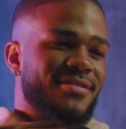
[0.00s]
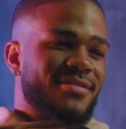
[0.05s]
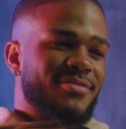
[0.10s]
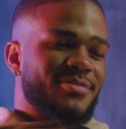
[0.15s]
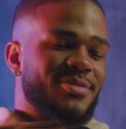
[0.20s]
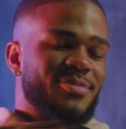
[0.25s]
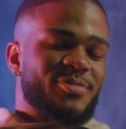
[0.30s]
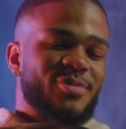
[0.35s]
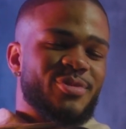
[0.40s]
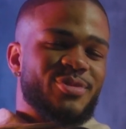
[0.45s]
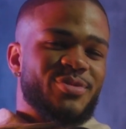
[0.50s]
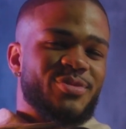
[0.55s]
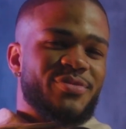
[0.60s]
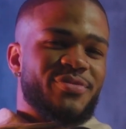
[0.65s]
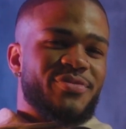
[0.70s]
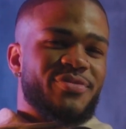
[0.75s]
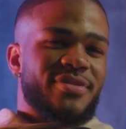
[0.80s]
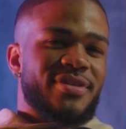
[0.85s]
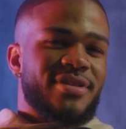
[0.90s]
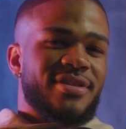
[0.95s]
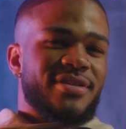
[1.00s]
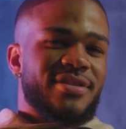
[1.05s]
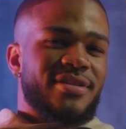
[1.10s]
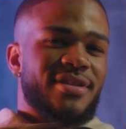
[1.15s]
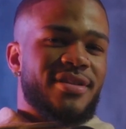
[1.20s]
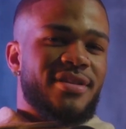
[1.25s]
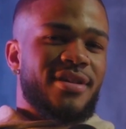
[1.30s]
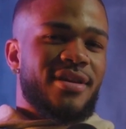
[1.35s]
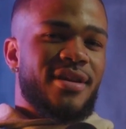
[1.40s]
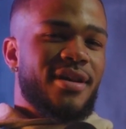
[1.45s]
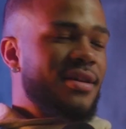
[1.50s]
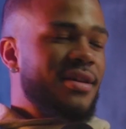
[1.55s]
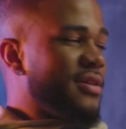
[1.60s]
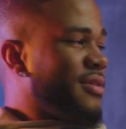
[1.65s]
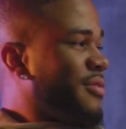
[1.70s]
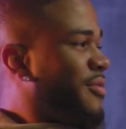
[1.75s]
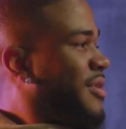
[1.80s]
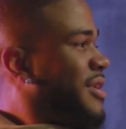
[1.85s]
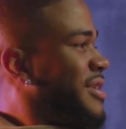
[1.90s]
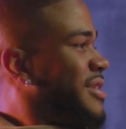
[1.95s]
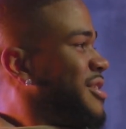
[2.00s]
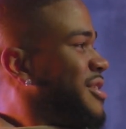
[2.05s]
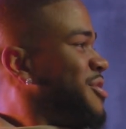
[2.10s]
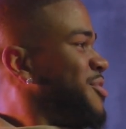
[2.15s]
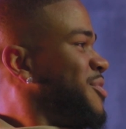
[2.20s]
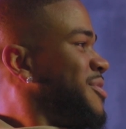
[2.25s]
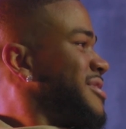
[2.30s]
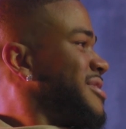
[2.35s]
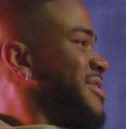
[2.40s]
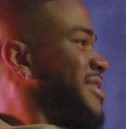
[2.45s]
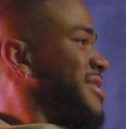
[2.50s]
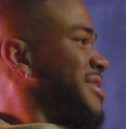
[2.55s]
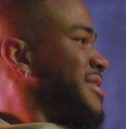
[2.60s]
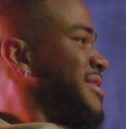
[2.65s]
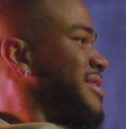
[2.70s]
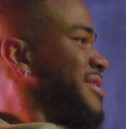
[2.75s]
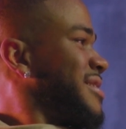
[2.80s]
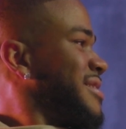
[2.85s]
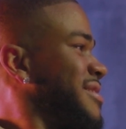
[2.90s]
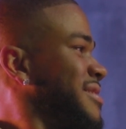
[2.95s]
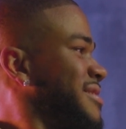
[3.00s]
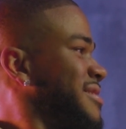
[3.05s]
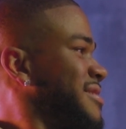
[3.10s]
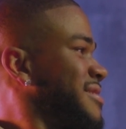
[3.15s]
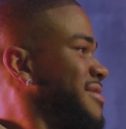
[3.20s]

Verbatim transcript: of the Mutual Friend. Hey, wait, did you want to say the thing?